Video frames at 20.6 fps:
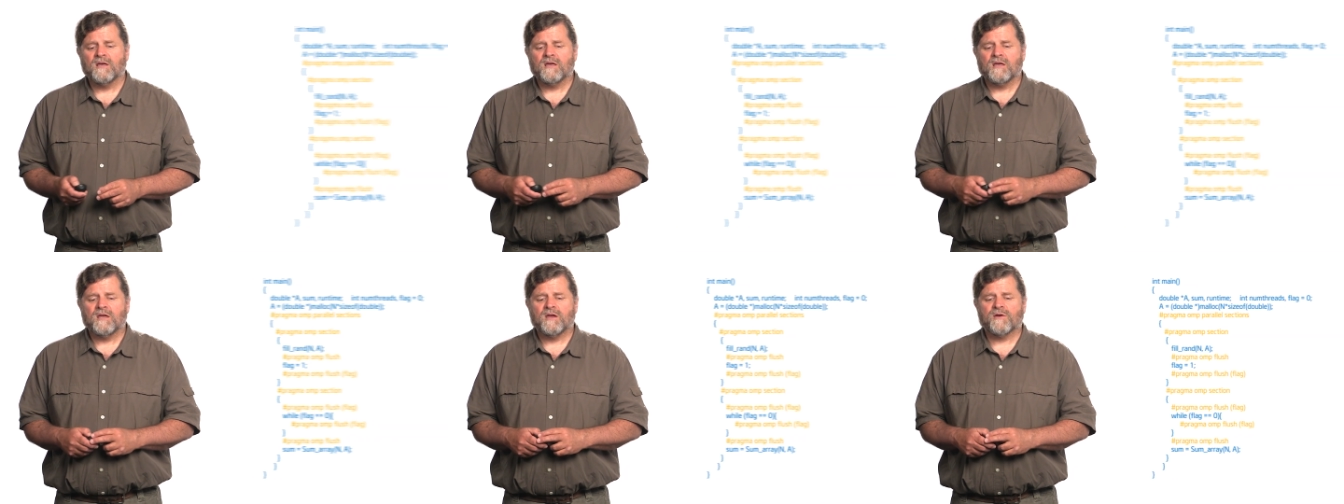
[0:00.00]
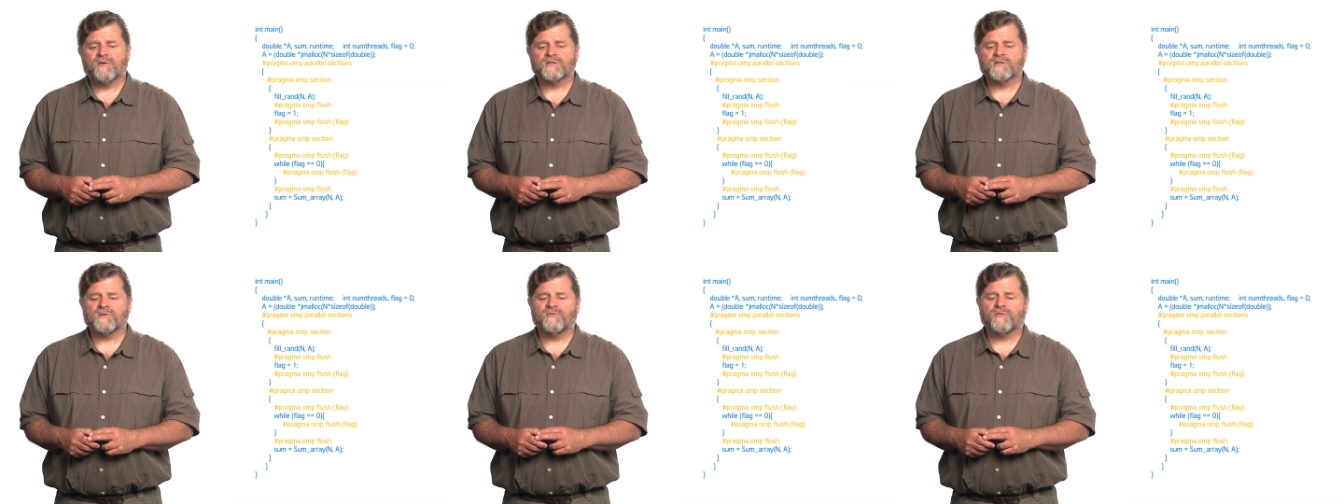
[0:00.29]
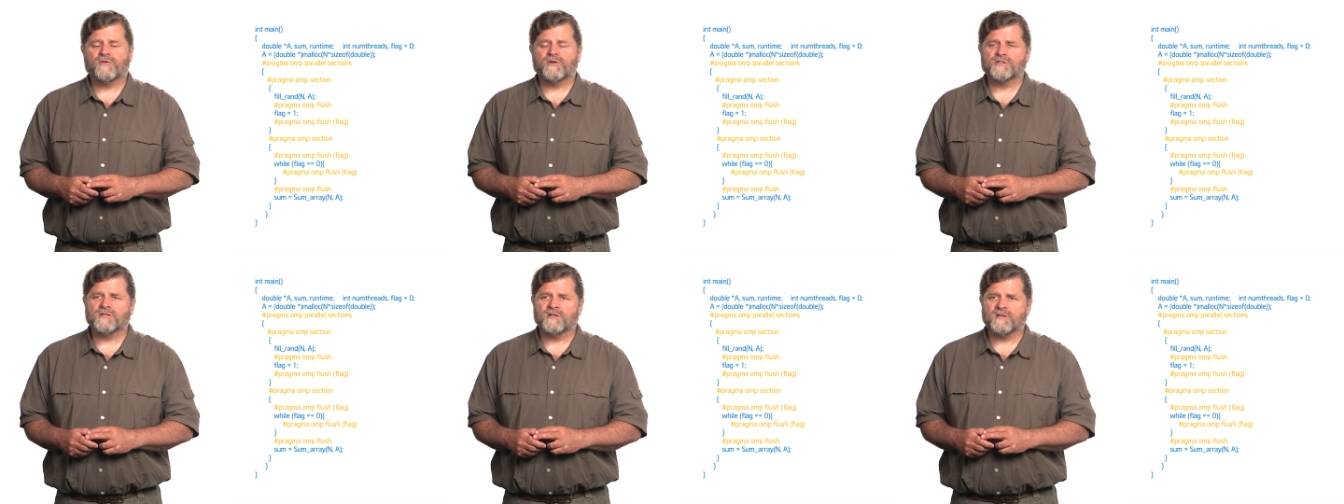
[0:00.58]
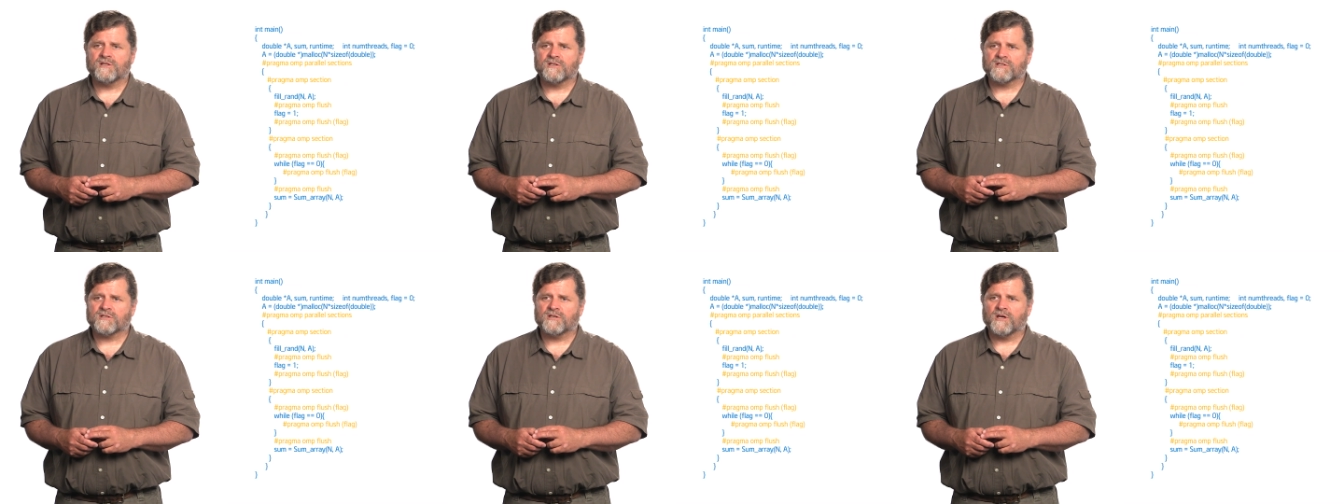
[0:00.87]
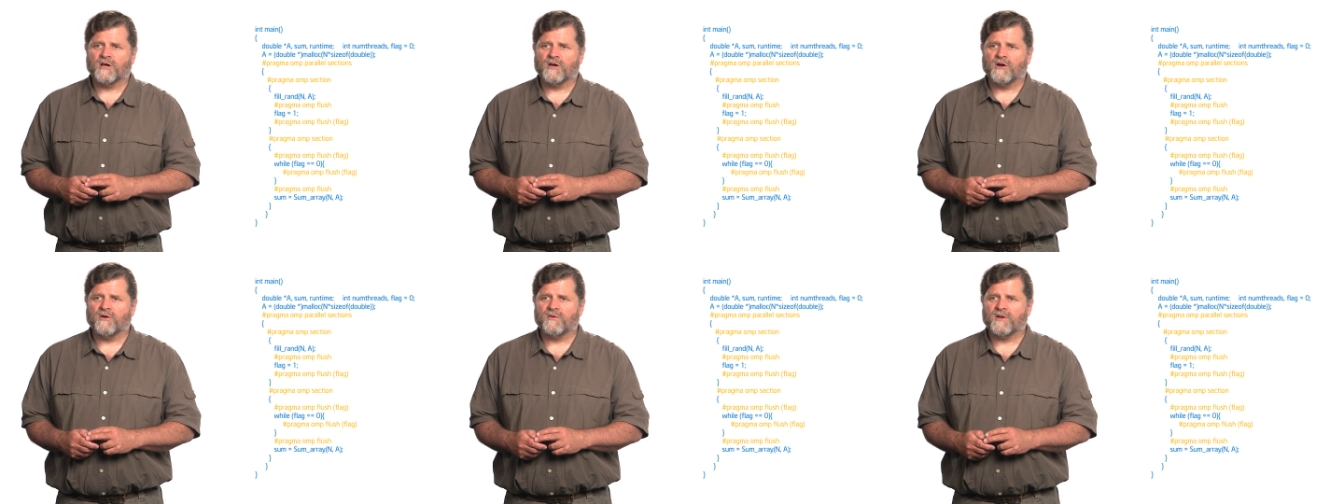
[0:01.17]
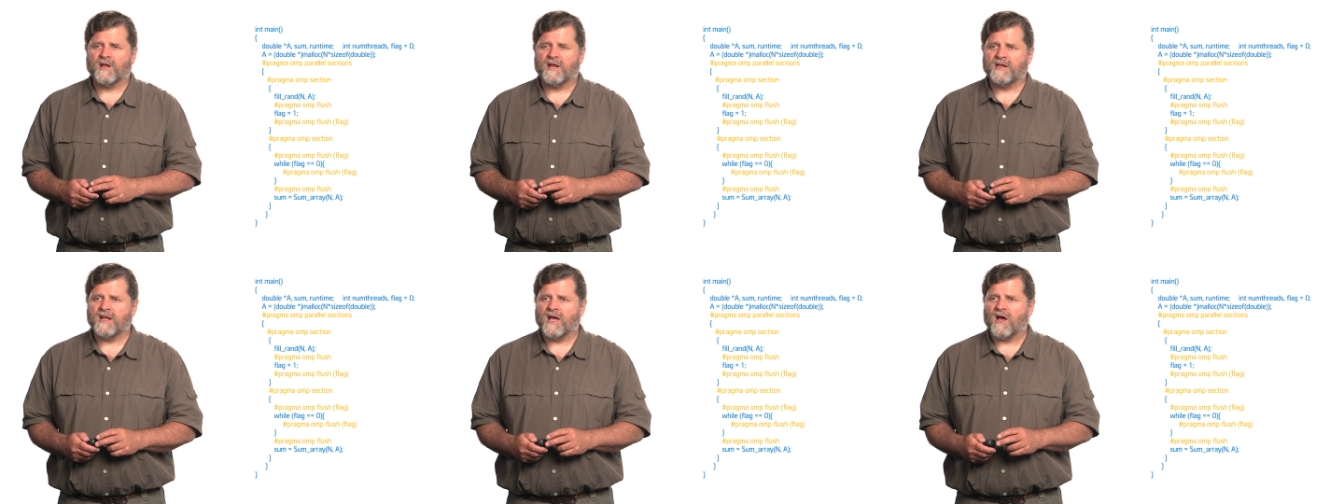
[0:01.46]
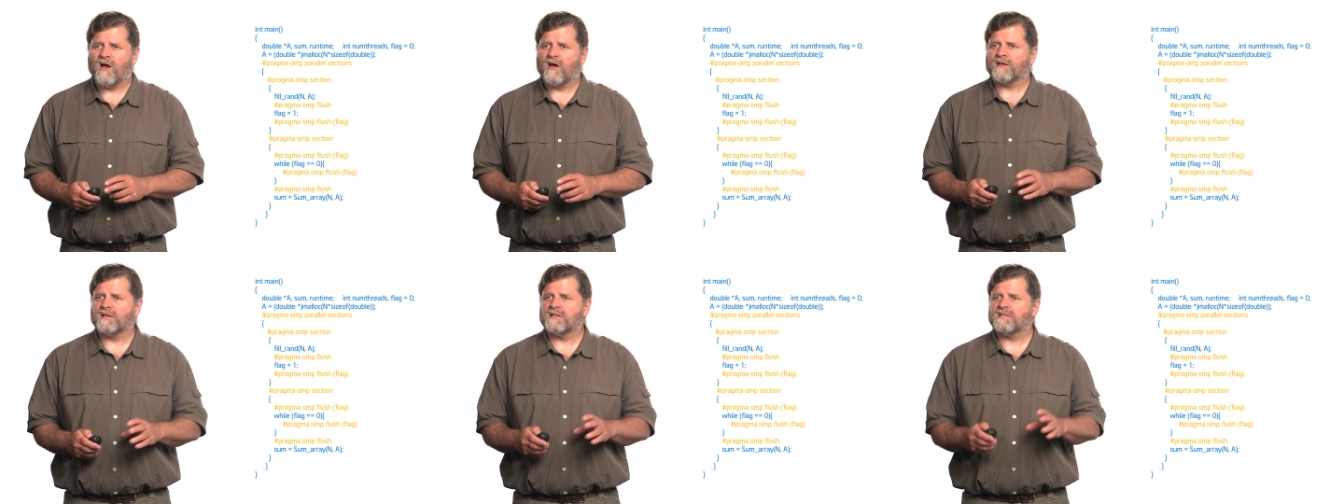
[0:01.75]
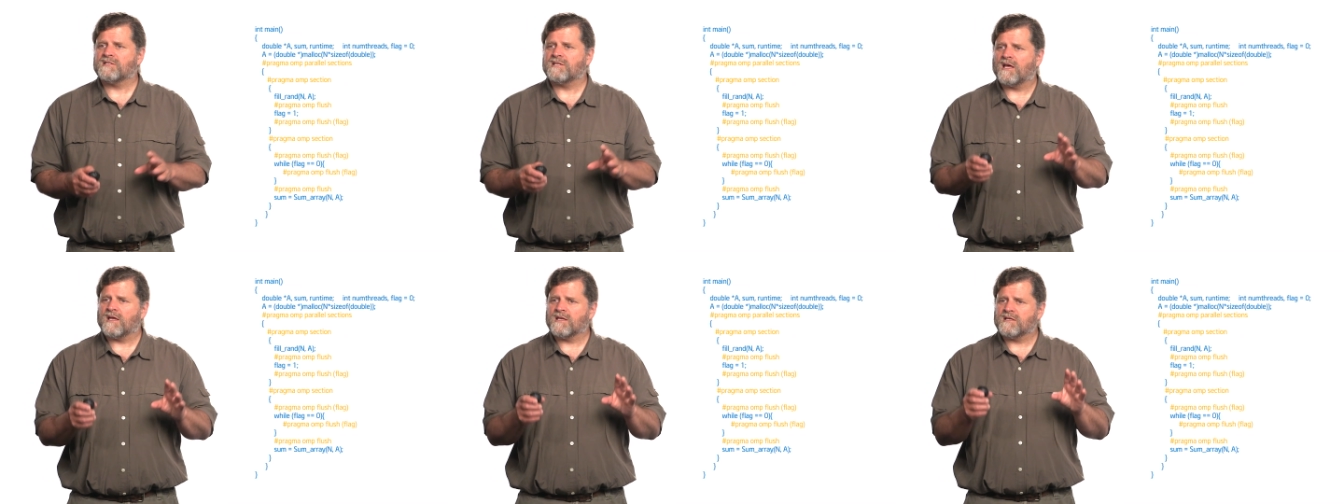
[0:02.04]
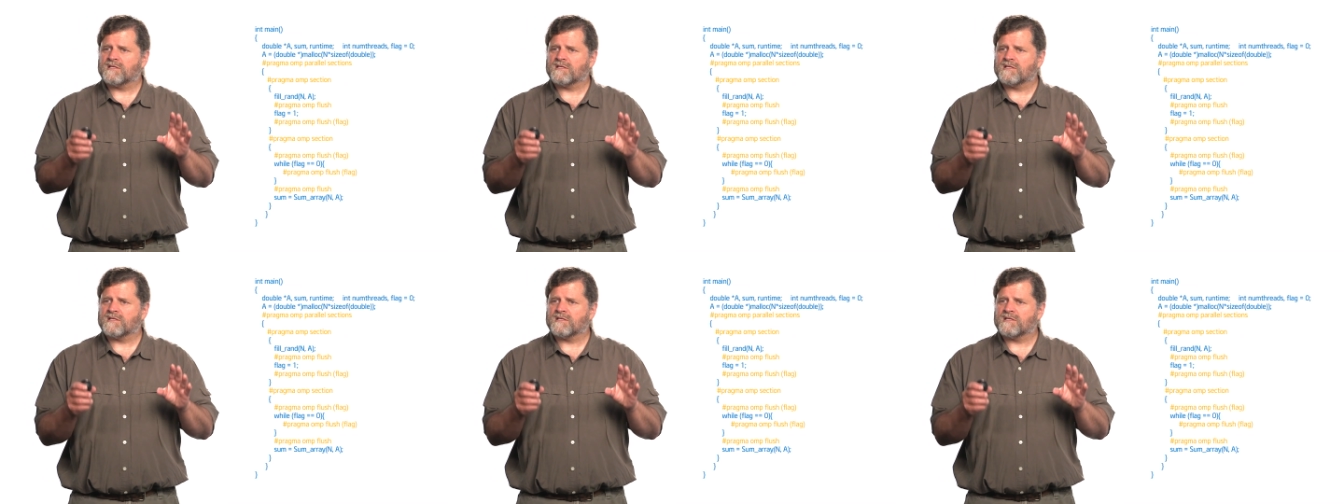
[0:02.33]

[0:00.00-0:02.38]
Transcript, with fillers: Here is a version of this code, and now I'm going to tell